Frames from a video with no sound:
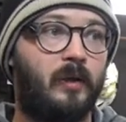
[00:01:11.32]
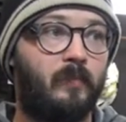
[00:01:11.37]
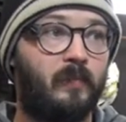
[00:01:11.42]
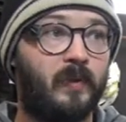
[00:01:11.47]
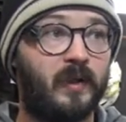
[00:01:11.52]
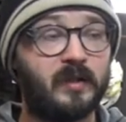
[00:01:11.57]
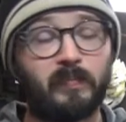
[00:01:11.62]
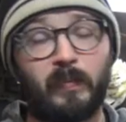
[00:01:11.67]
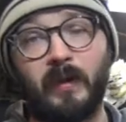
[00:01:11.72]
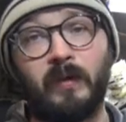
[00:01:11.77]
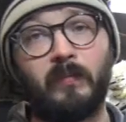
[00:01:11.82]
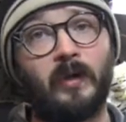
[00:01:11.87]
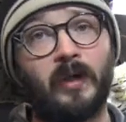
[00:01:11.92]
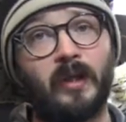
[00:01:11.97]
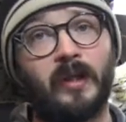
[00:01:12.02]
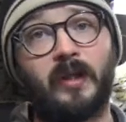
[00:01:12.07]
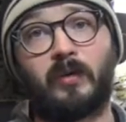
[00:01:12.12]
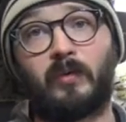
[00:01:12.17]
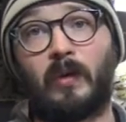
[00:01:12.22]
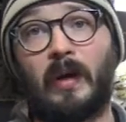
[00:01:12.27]
But it's been
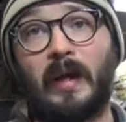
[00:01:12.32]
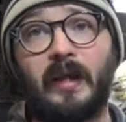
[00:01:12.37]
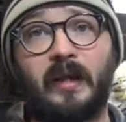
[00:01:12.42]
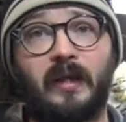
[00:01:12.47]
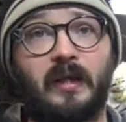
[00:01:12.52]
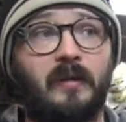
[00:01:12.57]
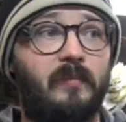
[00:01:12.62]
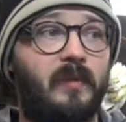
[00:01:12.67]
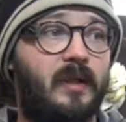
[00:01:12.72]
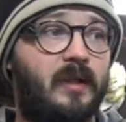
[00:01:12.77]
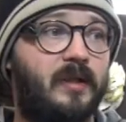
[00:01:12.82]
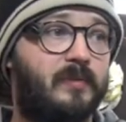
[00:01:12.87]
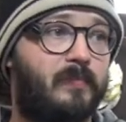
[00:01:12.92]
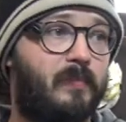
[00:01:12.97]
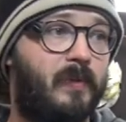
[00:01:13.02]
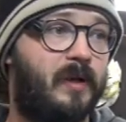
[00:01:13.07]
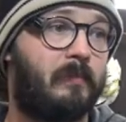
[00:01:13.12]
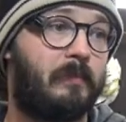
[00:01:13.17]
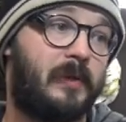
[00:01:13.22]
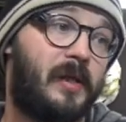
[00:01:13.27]
really great. I mean, it's
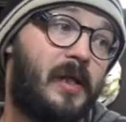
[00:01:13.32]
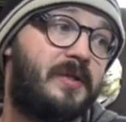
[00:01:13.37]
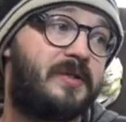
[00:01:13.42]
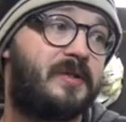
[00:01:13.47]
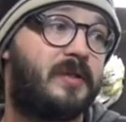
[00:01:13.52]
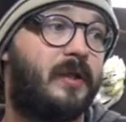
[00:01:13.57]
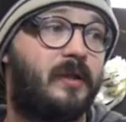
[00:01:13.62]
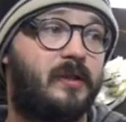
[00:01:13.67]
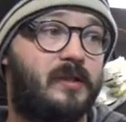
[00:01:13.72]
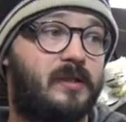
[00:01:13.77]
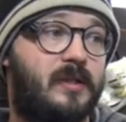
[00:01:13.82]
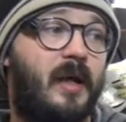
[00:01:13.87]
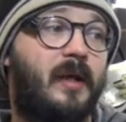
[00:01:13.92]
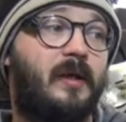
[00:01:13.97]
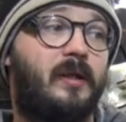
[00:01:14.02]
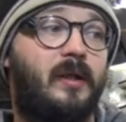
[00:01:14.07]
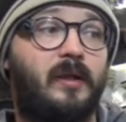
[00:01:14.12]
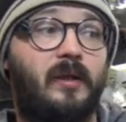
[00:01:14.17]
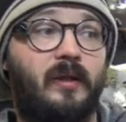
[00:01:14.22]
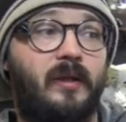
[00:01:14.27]
been a blessing
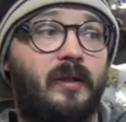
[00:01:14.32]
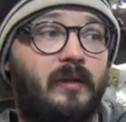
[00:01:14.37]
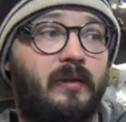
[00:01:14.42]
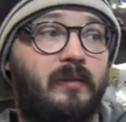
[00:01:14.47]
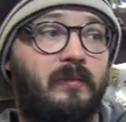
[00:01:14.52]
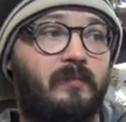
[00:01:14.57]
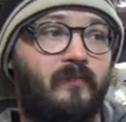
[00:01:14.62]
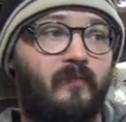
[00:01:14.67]
technically